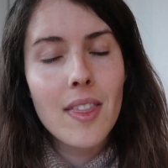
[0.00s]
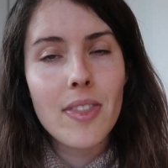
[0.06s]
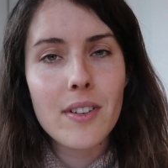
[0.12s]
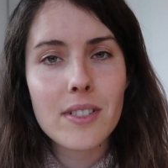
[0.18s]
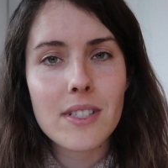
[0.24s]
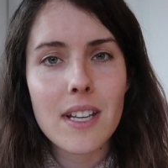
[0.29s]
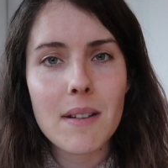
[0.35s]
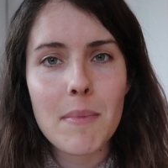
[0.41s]

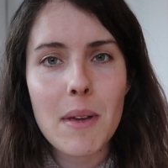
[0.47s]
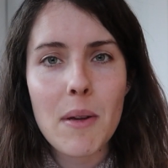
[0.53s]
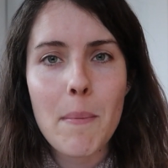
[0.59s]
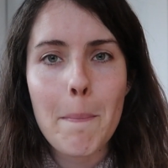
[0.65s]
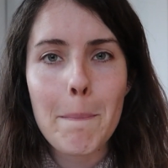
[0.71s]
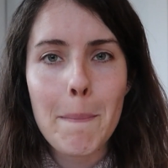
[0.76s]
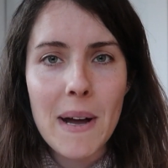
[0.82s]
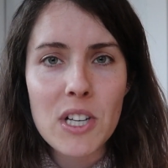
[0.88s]
There's going to
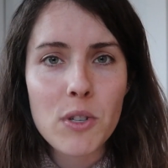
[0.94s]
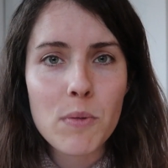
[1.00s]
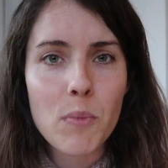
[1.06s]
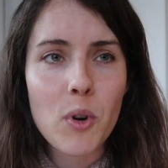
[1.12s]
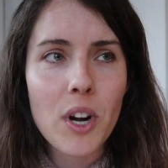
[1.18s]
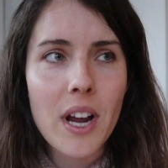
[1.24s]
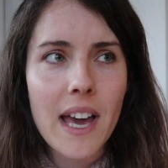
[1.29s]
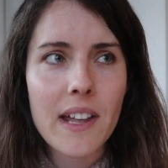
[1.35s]
be much
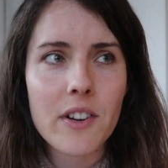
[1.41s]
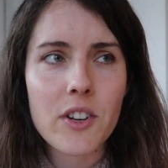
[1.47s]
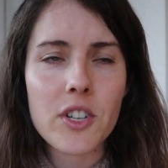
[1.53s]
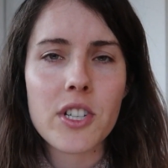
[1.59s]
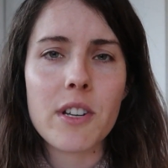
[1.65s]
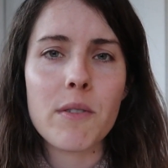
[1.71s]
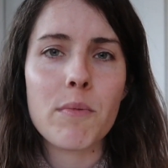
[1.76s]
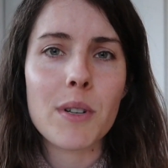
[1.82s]
more
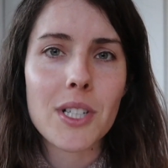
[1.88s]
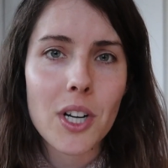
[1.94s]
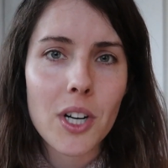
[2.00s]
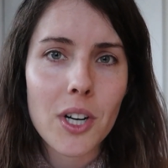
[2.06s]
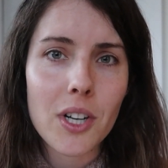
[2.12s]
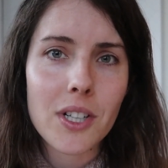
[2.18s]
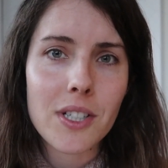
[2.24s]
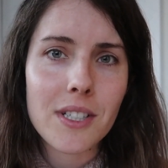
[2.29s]
energy
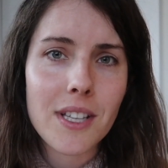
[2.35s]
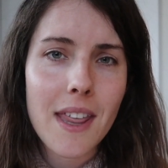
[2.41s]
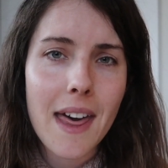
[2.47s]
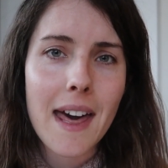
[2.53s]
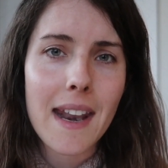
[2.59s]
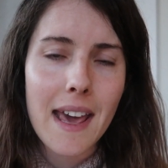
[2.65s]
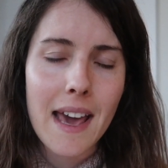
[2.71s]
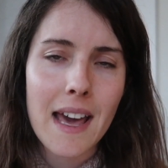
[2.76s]
returned to
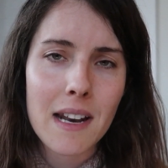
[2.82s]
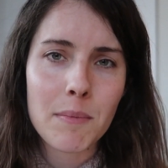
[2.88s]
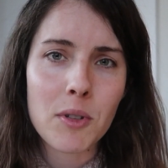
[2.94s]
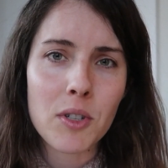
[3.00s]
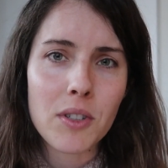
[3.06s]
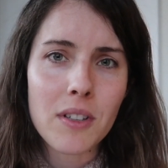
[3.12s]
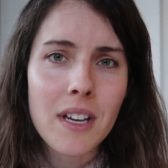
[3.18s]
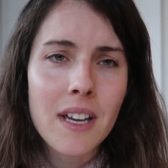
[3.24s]
that
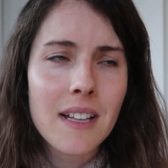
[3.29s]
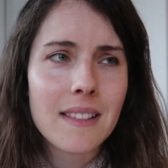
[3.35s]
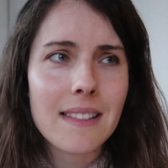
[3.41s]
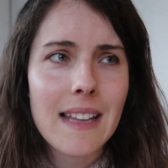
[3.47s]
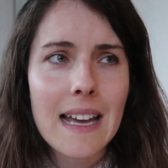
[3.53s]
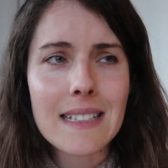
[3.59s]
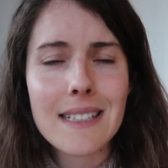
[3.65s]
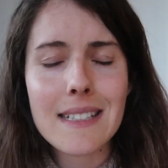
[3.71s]
animal,
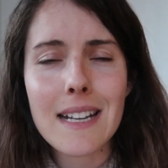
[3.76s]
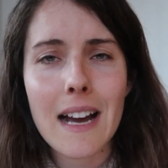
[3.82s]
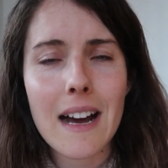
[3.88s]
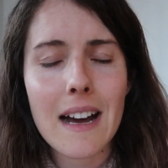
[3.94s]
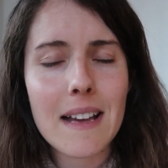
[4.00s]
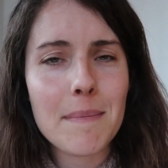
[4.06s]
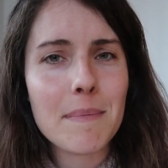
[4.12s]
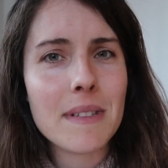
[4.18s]
less
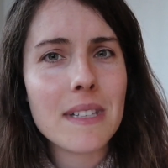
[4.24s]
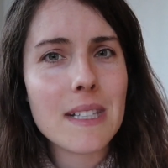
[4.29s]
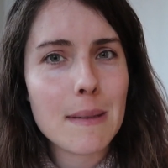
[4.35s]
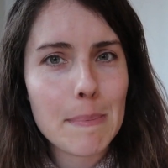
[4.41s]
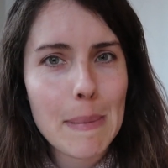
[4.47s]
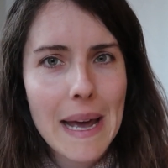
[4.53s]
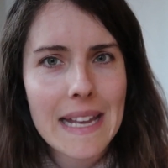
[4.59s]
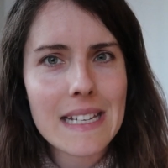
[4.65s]
time
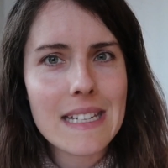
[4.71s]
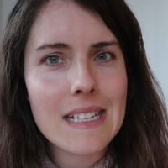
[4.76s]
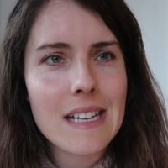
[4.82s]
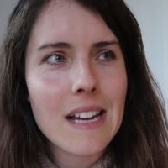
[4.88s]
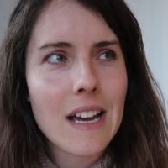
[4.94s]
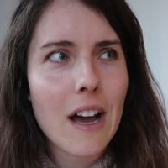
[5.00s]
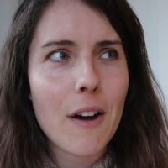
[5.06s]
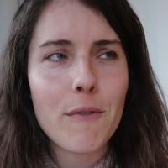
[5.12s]

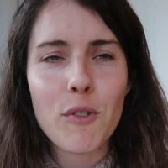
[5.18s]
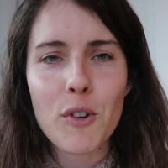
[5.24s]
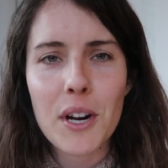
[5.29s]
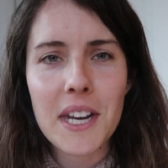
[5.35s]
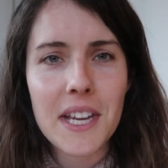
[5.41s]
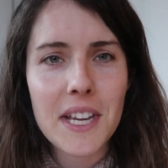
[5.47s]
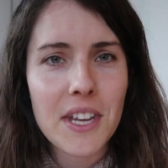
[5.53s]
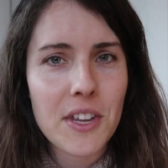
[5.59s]
spent
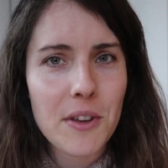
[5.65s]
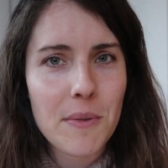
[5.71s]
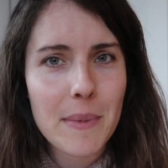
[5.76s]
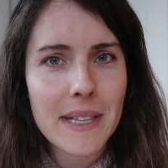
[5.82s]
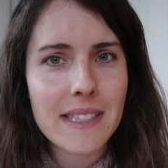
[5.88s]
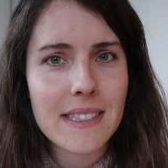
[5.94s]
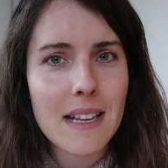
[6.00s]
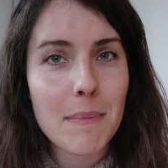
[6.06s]
avoiding
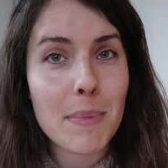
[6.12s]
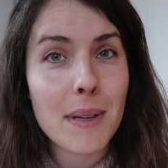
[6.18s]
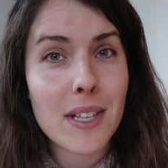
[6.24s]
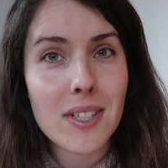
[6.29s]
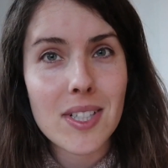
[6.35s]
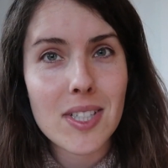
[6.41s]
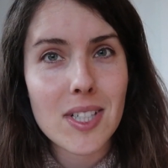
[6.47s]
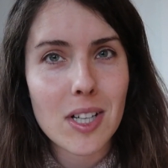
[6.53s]
humans and
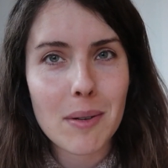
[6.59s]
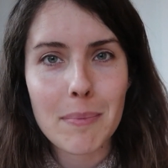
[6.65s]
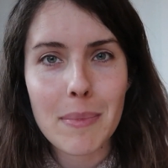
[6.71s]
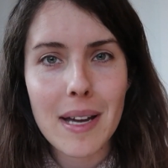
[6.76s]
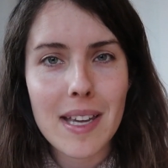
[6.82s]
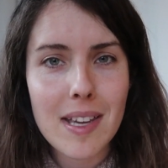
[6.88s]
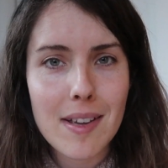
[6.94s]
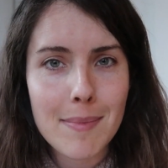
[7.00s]
being
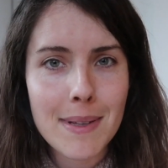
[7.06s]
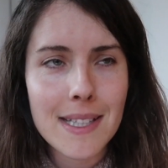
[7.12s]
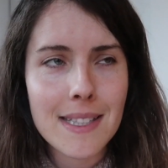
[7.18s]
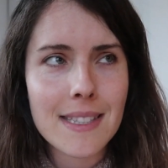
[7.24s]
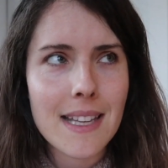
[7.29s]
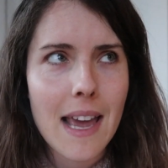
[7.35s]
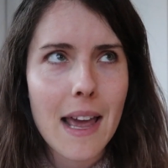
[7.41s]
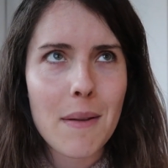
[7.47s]
disturbed by
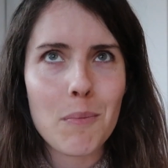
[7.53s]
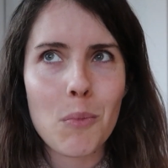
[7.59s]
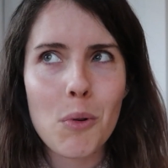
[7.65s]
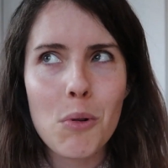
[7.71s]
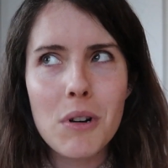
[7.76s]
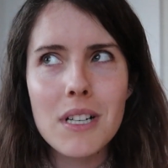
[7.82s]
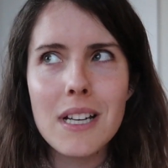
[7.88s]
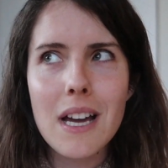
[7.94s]
humans, and
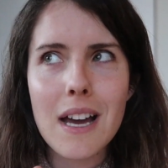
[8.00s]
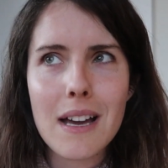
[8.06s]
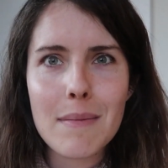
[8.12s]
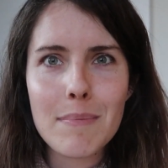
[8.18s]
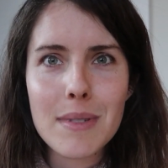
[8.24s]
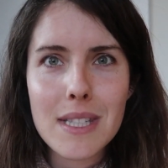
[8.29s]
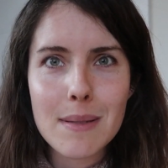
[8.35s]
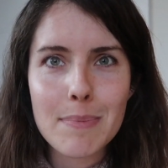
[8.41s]
more
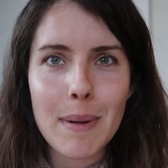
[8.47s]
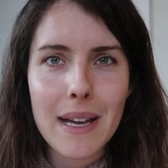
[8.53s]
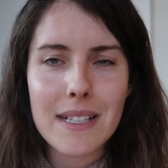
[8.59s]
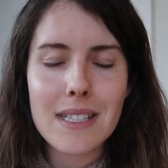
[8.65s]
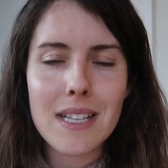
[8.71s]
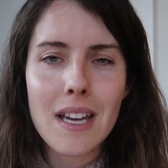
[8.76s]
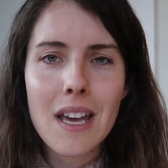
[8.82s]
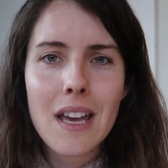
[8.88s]
time
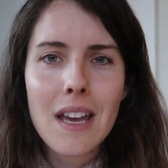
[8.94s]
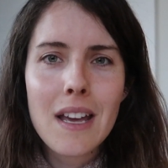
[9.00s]
spent